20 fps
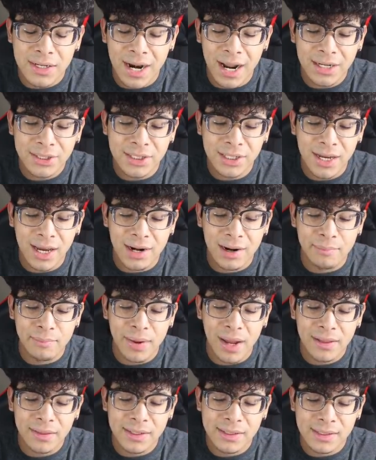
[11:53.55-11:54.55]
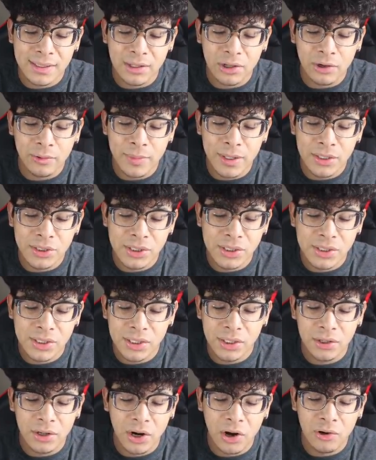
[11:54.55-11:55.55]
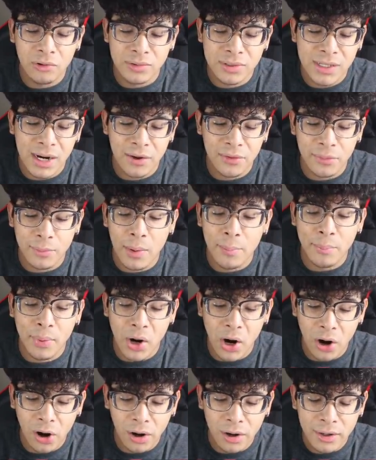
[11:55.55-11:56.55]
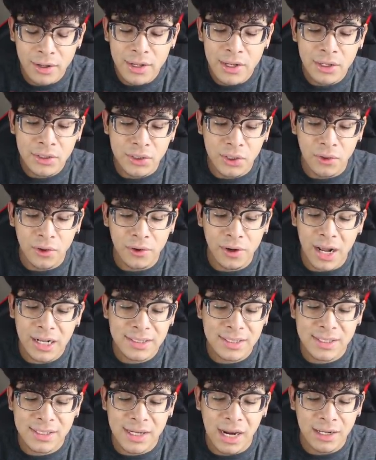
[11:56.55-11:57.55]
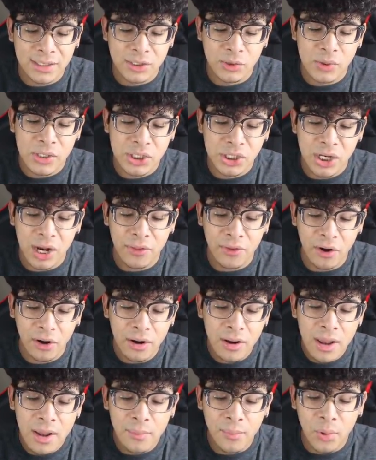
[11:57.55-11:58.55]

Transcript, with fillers: And I actually got to bend these a little bit just to, you know, tear them apart so they're not stuck to each other.